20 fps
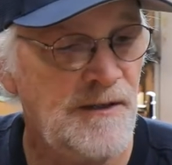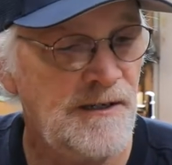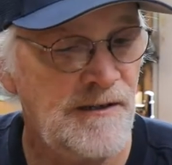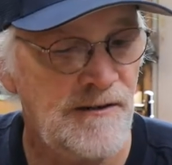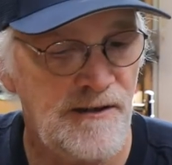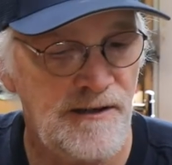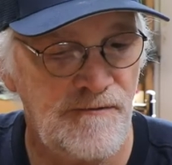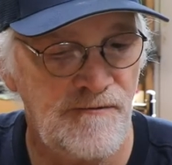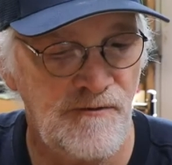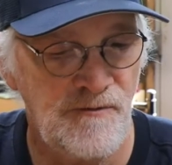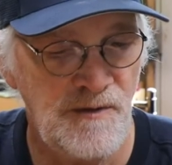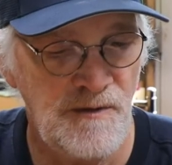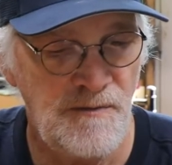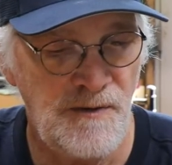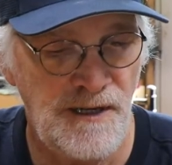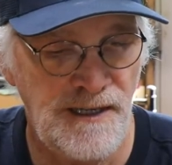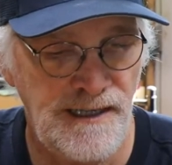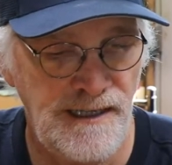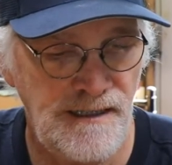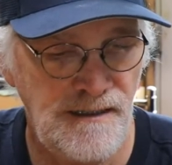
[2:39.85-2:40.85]
And Eric will be
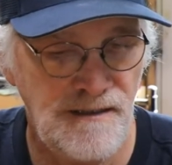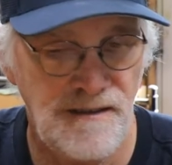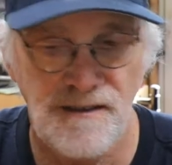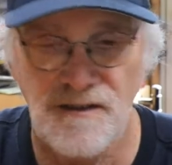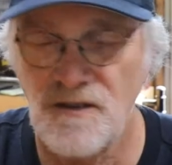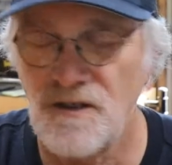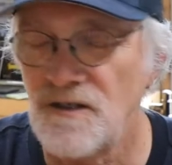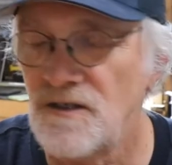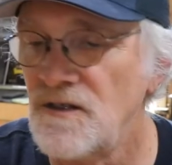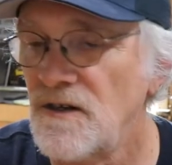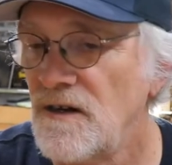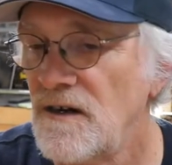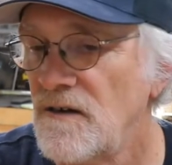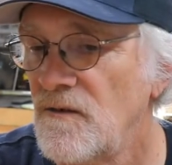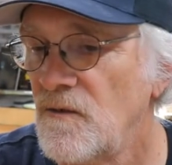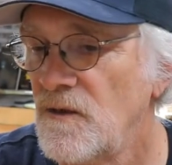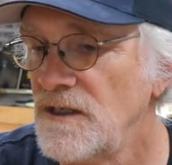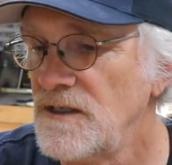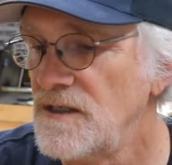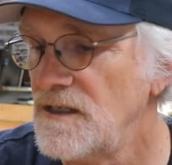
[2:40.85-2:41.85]
playing this guitar
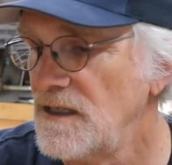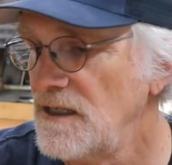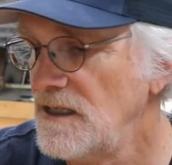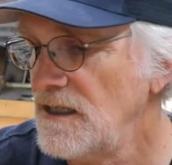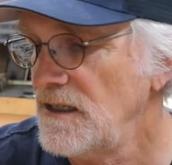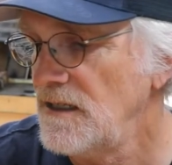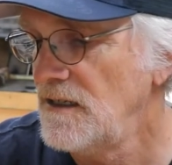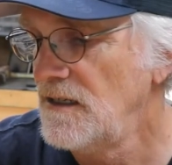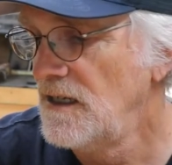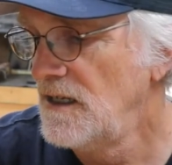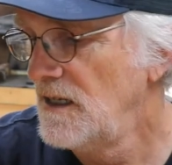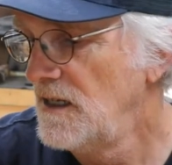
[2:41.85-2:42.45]
once again.